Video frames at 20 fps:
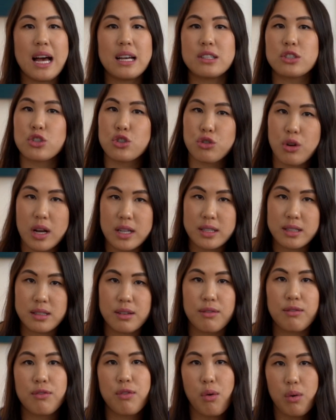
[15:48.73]
as
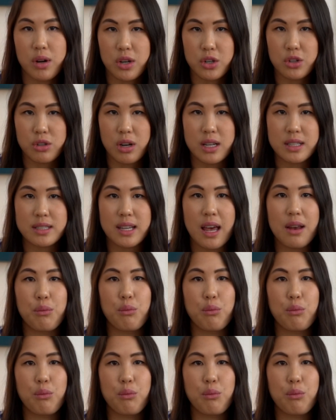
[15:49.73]
trust, foreign trust.